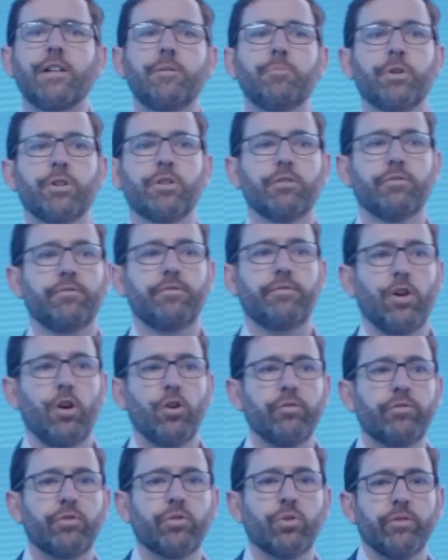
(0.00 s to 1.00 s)
bit of
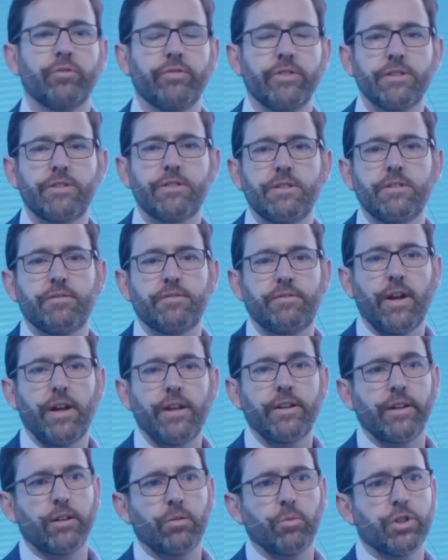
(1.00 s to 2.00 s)
overall VC
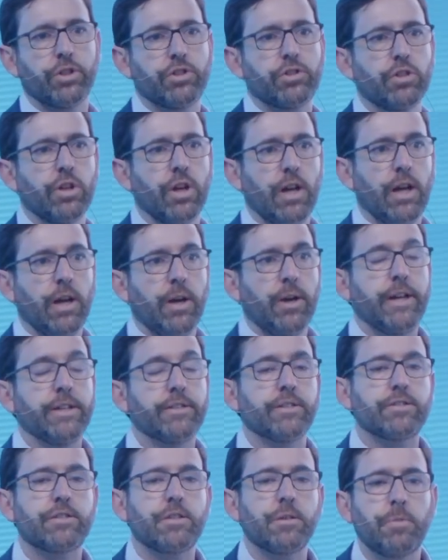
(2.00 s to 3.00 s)
funding, which
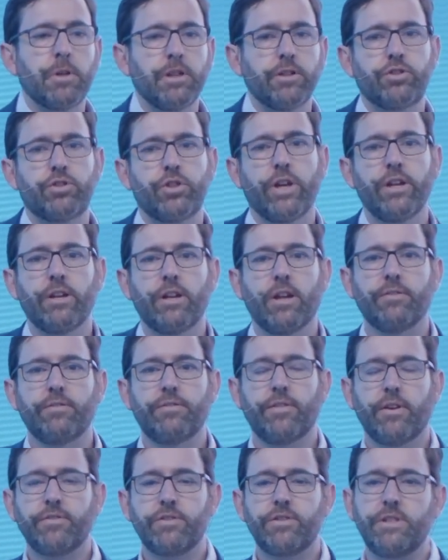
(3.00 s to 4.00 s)
is a similar trend
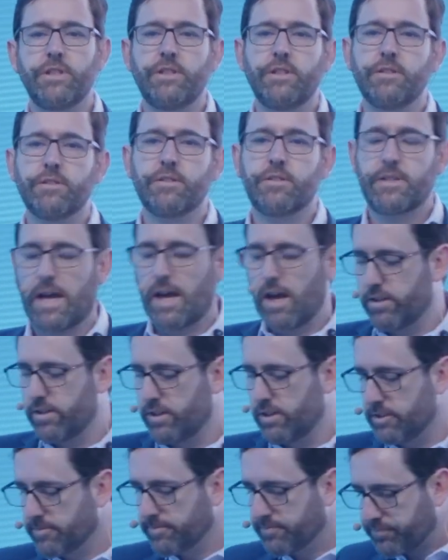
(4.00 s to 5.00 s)
I've seen in
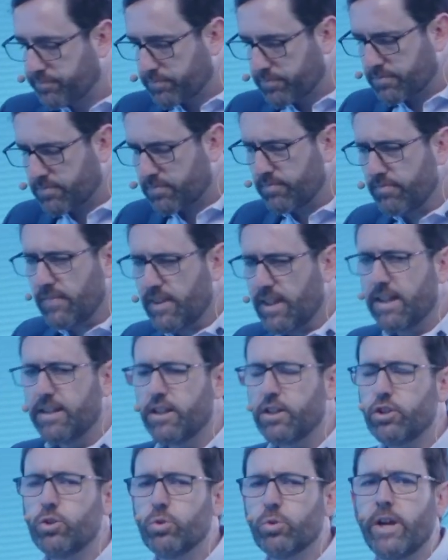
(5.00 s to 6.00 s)
Saudi, in
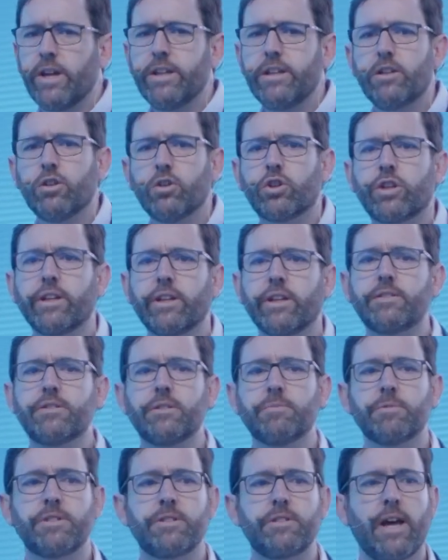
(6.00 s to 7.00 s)
the UAE. Looking at
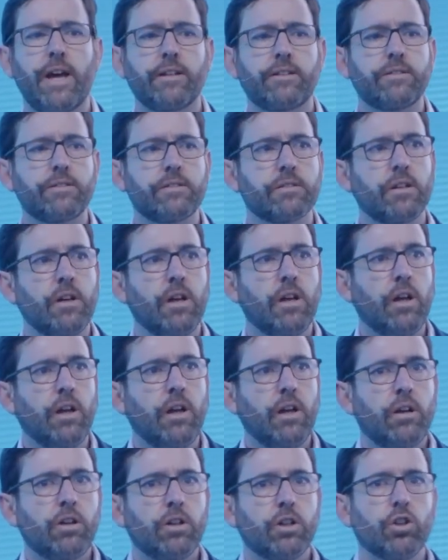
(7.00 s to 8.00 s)
some stats,
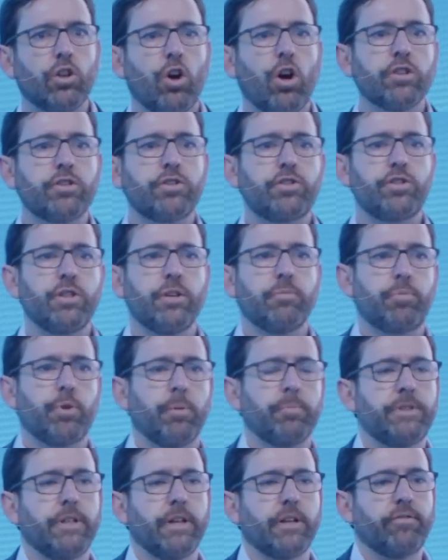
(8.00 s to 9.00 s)
last year
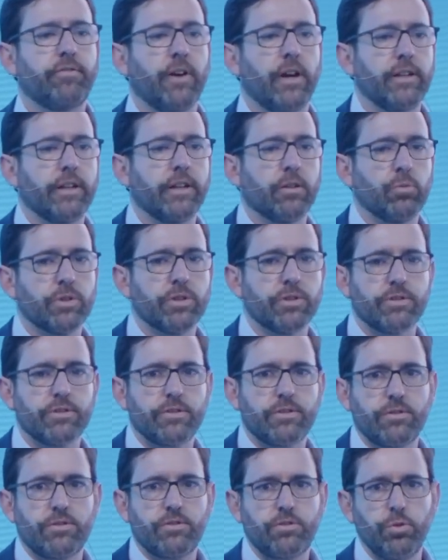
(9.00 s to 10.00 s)
PropTech funding
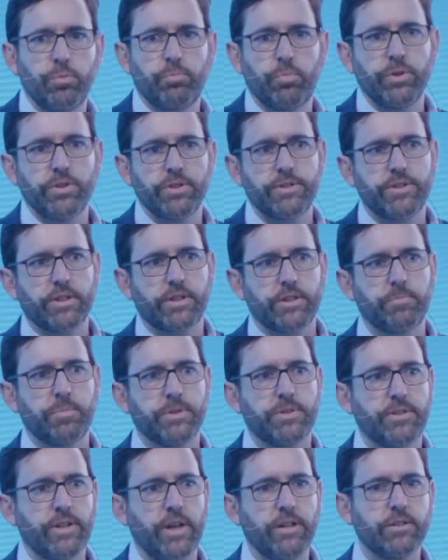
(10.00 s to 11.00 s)
was
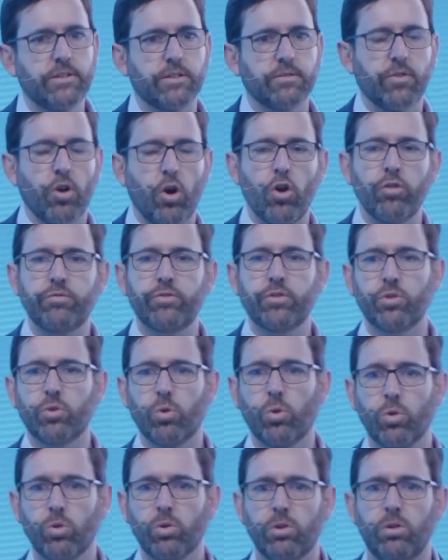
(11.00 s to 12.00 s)
2.6% of
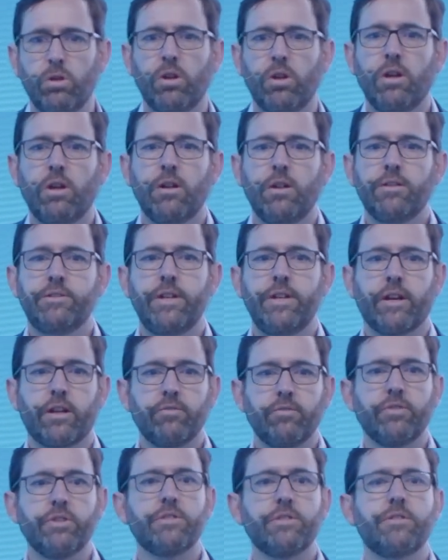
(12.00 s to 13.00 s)
overall tech
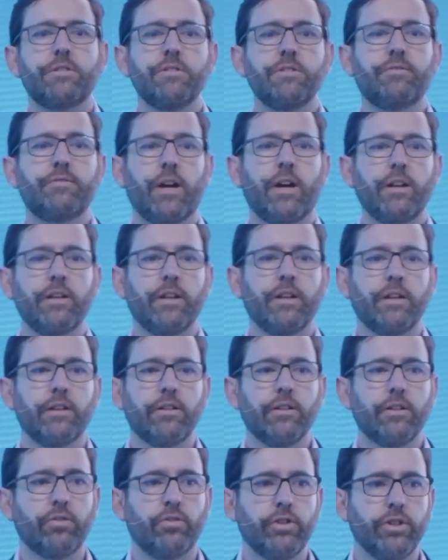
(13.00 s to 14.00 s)
VC funding
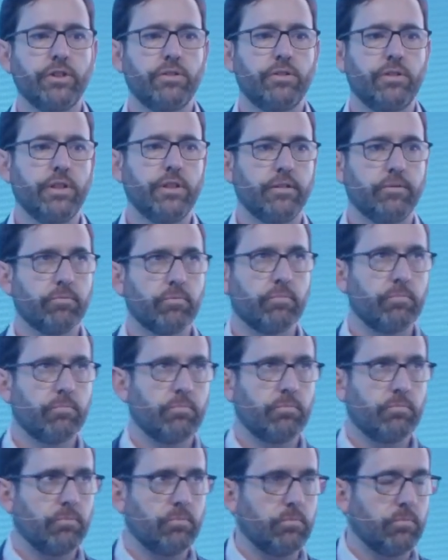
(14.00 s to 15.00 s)

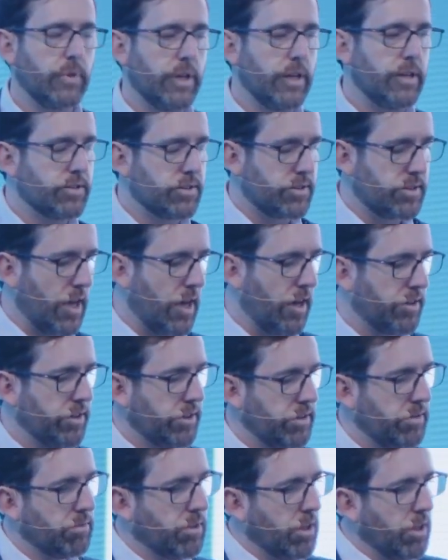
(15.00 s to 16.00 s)
in
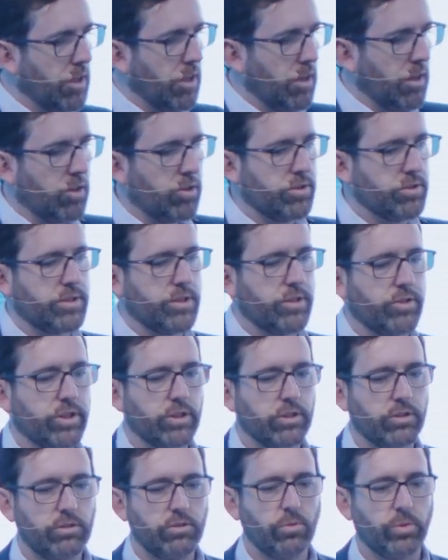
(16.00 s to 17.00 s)
Saudi,
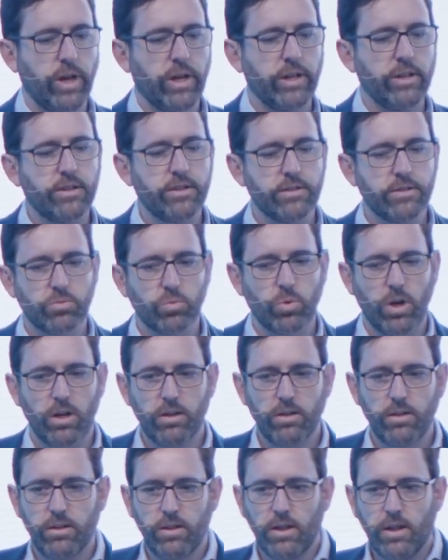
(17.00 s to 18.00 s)
considering UAE as
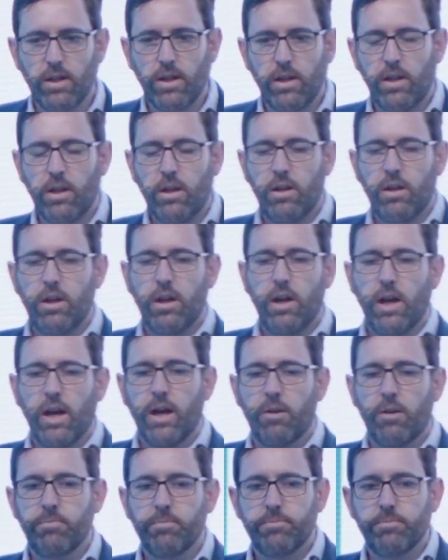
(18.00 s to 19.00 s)
well.
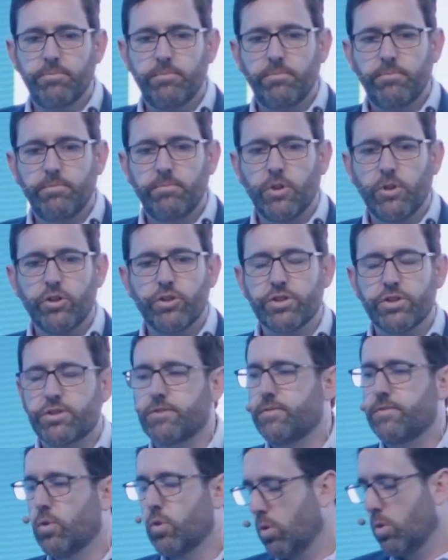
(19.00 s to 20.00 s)
And
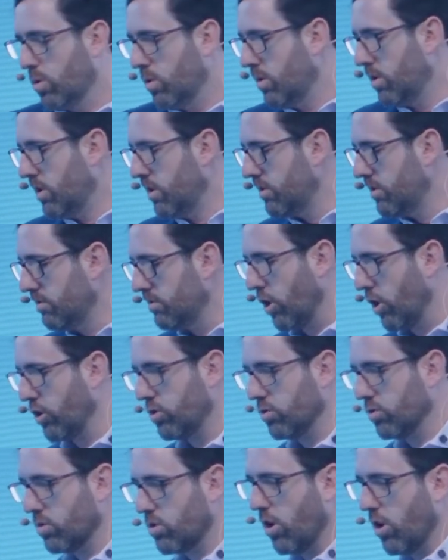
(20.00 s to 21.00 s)
just for
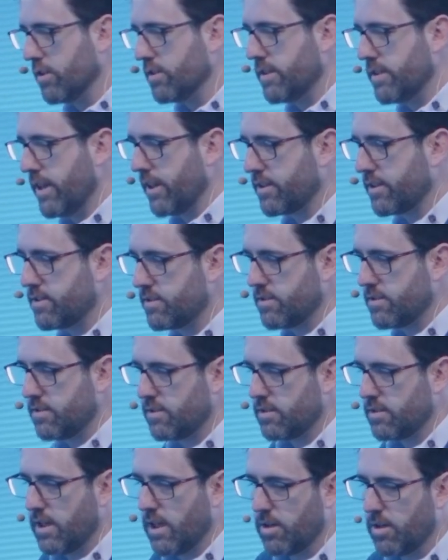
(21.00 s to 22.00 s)
local context,
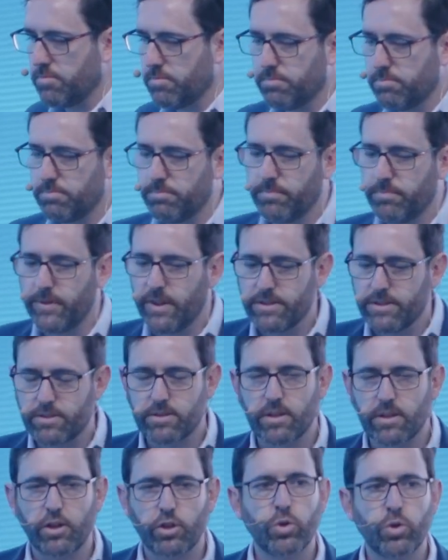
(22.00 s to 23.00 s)
I
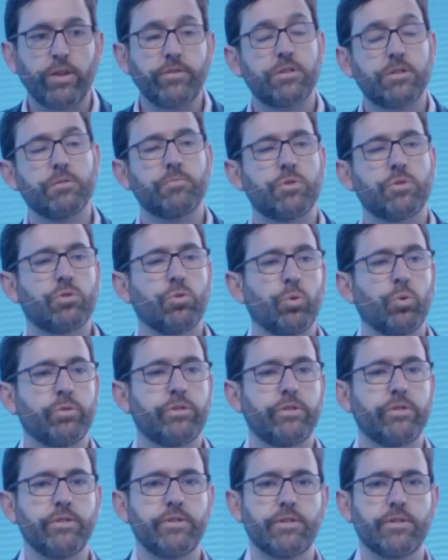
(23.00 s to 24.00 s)
do have some
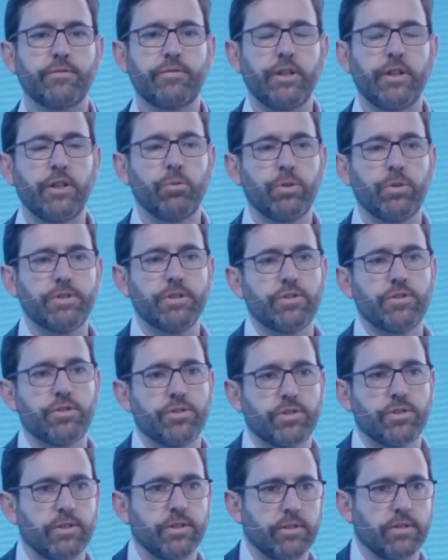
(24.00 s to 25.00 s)
sources if anyone's
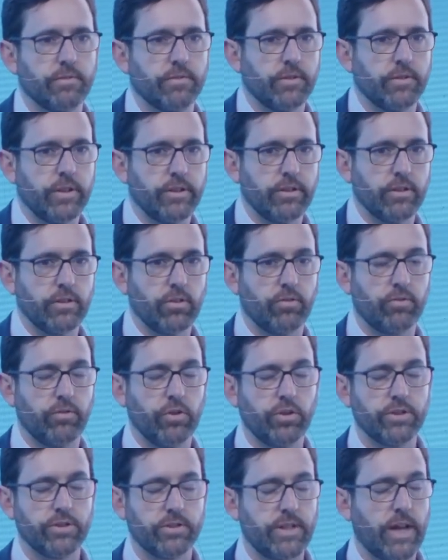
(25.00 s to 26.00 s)
interested
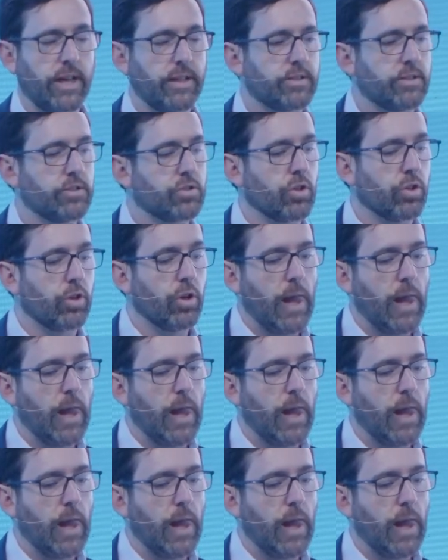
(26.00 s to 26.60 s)
on this data. So